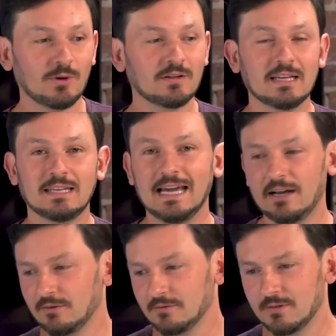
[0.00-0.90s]
Well,
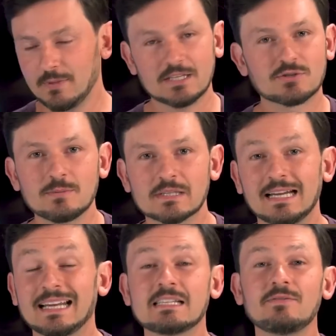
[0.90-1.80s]
now the mainstream
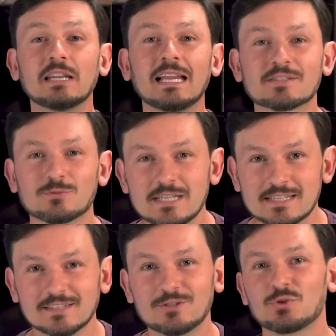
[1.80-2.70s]
side has even less
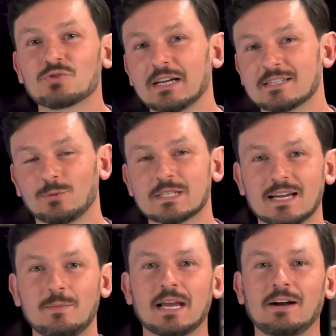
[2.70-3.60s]
reason to trust what's
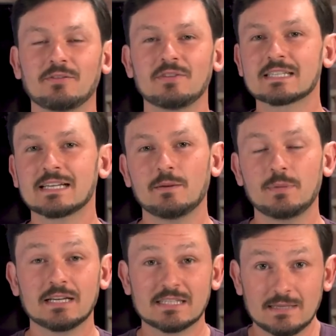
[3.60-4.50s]
coming out of this side
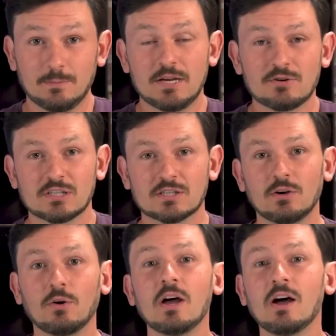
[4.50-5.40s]
because it appears as
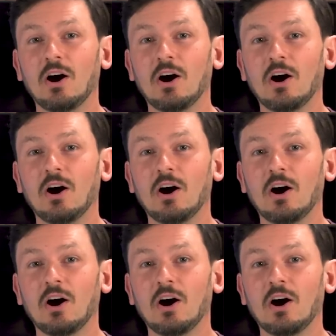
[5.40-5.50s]
though